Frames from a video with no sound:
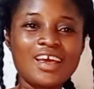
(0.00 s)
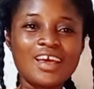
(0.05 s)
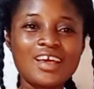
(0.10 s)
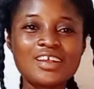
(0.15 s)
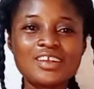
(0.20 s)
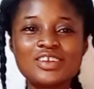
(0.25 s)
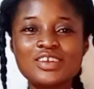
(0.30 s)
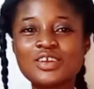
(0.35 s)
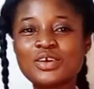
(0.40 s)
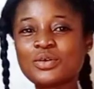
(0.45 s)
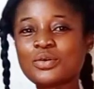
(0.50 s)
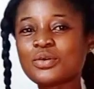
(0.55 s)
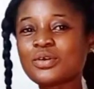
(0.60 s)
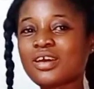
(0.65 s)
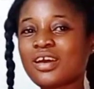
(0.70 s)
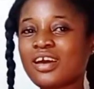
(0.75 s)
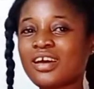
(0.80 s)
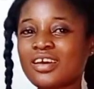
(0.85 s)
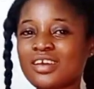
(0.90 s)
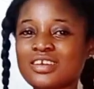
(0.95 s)
Hello
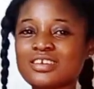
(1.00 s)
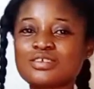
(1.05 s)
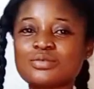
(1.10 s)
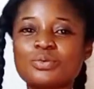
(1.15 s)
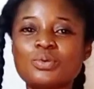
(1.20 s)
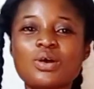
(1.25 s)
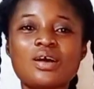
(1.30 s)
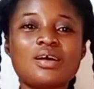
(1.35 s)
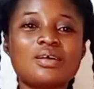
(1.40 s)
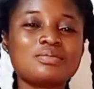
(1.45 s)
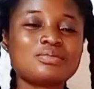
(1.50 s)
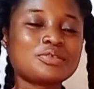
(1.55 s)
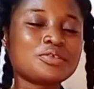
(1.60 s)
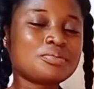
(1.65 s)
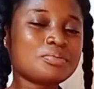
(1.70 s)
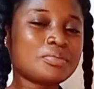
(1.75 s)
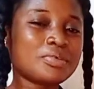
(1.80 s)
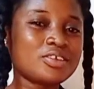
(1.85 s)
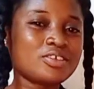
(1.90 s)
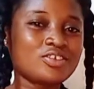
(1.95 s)
guys, welcome
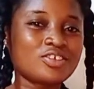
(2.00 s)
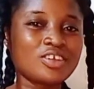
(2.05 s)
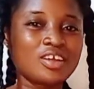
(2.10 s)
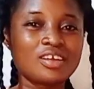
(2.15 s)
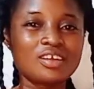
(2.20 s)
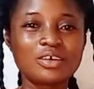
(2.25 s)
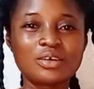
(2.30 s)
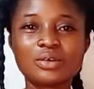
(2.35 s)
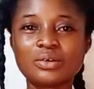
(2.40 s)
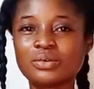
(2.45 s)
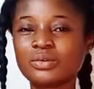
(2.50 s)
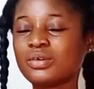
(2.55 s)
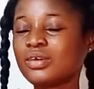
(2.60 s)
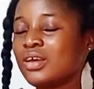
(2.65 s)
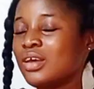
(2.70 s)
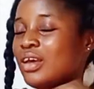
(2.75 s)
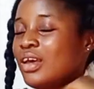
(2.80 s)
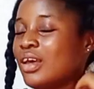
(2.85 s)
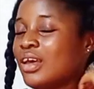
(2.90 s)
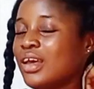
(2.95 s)
to my channel.
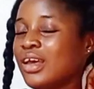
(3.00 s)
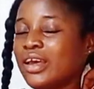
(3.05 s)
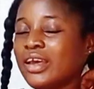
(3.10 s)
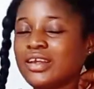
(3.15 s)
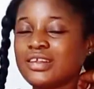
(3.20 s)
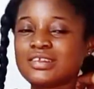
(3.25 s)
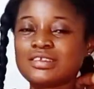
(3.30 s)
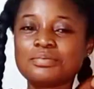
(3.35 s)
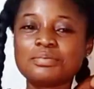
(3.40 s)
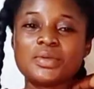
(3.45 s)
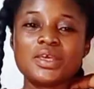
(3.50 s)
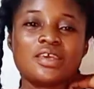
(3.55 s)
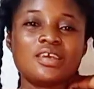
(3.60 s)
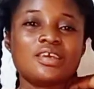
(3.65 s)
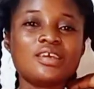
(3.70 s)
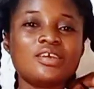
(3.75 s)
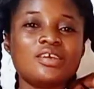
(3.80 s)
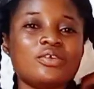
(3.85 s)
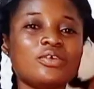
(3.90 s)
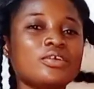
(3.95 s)
It's
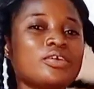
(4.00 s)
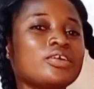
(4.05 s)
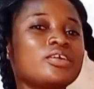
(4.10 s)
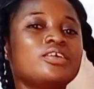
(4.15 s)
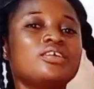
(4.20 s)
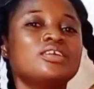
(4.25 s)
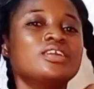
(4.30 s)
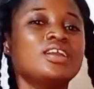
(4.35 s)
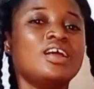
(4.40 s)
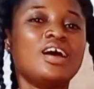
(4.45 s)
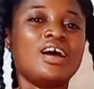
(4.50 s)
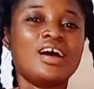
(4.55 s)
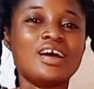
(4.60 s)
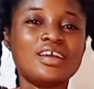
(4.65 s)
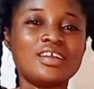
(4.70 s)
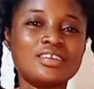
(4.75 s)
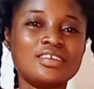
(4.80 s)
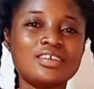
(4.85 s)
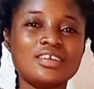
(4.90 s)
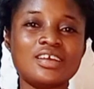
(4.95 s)
me, your girl
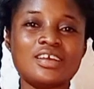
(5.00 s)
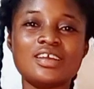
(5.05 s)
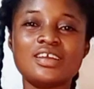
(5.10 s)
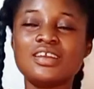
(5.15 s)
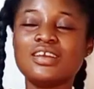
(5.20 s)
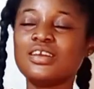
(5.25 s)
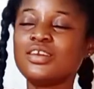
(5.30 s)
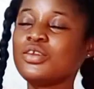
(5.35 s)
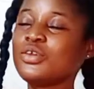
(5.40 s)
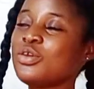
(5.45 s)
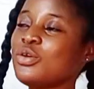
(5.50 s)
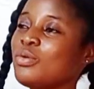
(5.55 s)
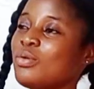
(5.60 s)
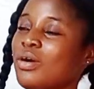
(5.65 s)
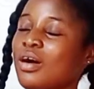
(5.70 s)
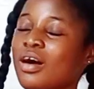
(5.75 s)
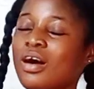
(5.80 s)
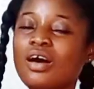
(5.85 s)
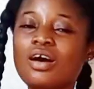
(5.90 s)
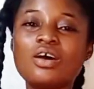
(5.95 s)
Anne, and you
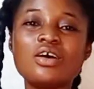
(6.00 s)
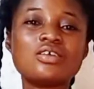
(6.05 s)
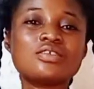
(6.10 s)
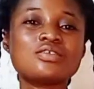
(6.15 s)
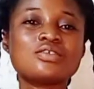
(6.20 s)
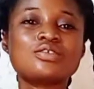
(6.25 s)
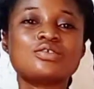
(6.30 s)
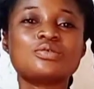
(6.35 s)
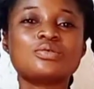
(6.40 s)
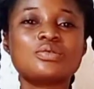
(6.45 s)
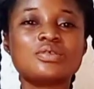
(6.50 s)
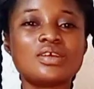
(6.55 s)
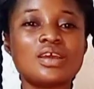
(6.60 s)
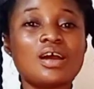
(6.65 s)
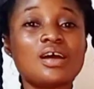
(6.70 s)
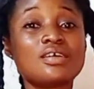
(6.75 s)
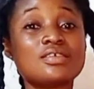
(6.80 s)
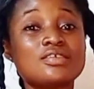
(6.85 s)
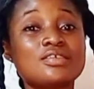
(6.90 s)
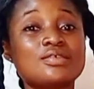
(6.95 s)
are on to the
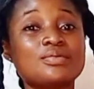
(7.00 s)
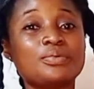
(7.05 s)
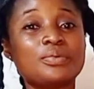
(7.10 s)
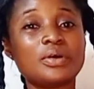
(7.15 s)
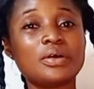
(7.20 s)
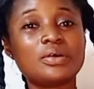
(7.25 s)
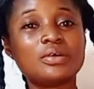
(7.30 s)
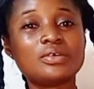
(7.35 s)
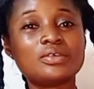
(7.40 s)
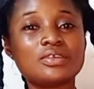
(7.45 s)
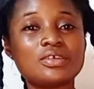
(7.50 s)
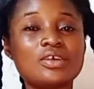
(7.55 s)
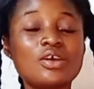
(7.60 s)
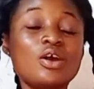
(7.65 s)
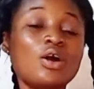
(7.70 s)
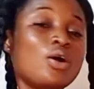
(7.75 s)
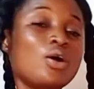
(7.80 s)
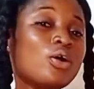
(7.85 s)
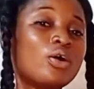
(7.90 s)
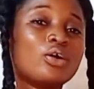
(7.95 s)
Anne's World
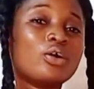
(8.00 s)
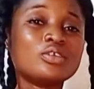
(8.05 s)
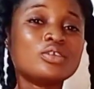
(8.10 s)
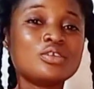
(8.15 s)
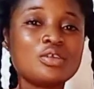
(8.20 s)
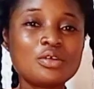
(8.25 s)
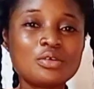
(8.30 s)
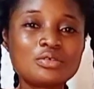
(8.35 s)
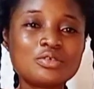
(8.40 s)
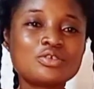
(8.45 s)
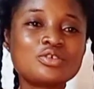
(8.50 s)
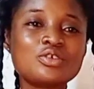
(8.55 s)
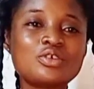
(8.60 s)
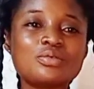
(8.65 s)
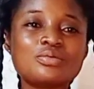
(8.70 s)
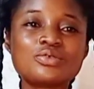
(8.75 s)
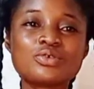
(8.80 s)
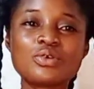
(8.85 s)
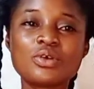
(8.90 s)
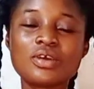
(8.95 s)
on
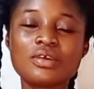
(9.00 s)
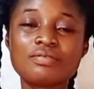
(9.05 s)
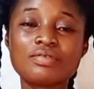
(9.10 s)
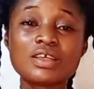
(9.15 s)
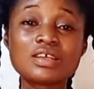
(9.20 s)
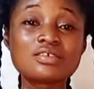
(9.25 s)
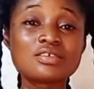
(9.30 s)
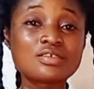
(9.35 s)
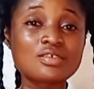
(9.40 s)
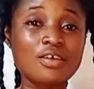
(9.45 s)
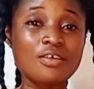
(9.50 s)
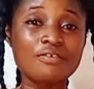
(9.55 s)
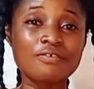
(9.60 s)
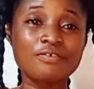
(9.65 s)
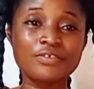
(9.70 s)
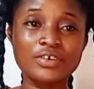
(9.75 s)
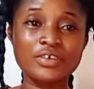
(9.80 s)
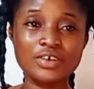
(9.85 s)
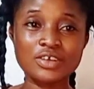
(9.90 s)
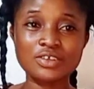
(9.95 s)
YouTube. So if this is your
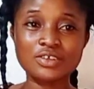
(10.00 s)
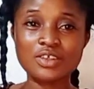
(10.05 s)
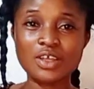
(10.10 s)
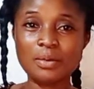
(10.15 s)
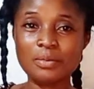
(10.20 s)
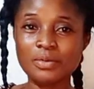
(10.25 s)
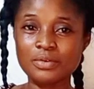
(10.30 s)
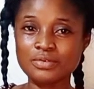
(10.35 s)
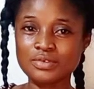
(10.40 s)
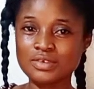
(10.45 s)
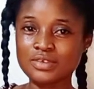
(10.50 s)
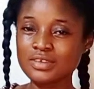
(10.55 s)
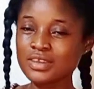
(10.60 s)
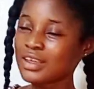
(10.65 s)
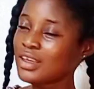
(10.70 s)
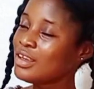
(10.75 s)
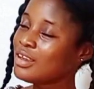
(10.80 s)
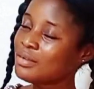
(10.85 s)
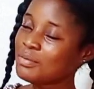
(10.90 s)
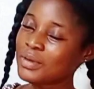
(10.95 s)
first time of
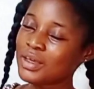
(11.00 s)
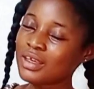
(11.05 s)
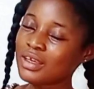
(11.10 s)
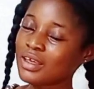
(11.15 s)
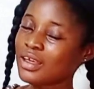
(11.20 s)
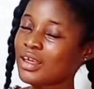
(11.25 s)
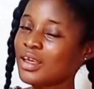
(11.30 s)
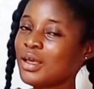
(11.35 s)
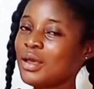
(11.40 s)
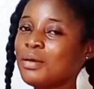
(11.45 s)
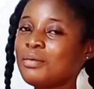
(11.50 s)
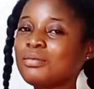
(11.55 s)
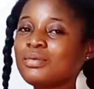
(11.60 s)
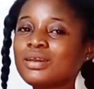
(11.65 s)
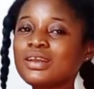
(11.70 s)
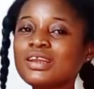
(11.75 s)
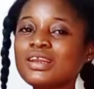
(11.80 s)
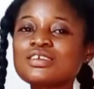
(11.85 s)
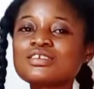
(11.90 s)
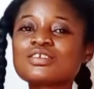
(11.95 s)
seeing me,
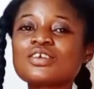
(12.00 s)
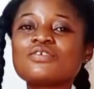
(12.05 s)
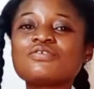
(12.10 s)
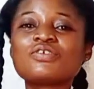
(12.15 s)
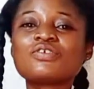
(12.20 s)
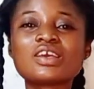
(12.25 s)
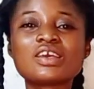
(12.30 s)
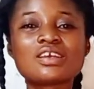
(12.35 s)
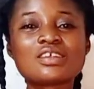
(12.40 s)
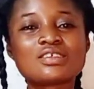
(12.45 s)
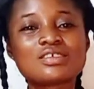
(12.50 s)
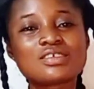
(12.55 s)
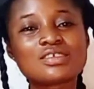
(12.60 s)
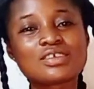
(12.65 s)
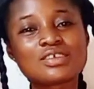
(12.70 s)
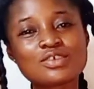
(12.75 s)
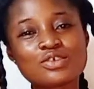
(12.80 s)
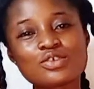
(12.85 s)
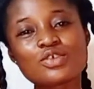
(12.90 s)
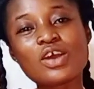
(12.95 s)
please don't forget
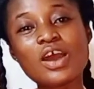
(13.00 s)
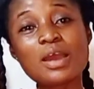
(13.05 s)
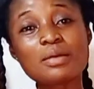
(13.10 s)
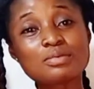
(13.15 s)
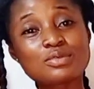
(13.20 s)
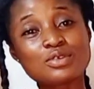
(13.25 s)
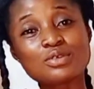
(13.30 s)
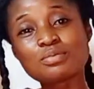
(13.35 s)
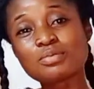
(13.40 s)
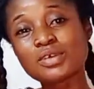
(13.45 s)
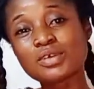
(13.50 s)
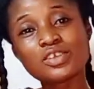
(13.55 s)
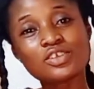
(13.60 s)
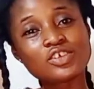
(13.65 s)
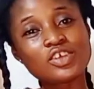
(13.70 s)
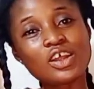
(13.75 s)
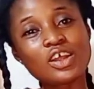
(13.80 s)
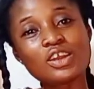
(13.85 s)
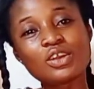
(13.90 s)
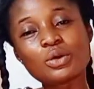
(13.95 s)
to subscribe to my
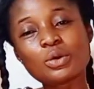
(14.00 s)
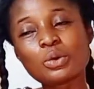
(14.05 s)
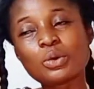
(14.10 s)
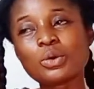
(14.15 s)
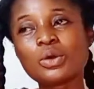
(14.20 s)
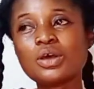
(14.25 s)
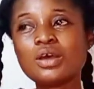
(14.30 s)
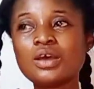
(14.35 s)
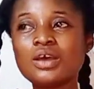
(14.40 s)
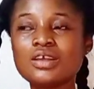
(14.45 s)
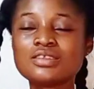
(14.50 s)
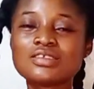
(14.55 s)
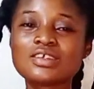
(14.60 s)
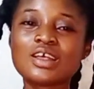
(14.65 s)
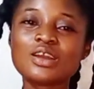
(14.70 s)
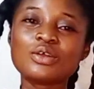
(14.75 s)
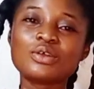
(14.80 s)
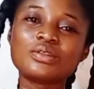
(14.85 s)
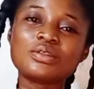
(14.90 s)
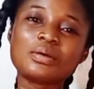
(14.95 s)
channel,
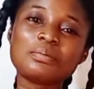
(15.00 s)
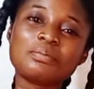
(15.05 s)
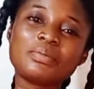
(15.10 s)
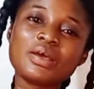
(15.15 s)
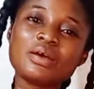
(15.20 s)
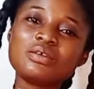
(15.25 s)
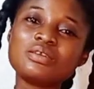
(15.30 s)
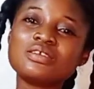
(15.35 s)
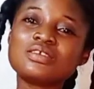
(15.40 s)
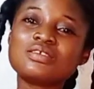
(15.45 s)
turn on the bell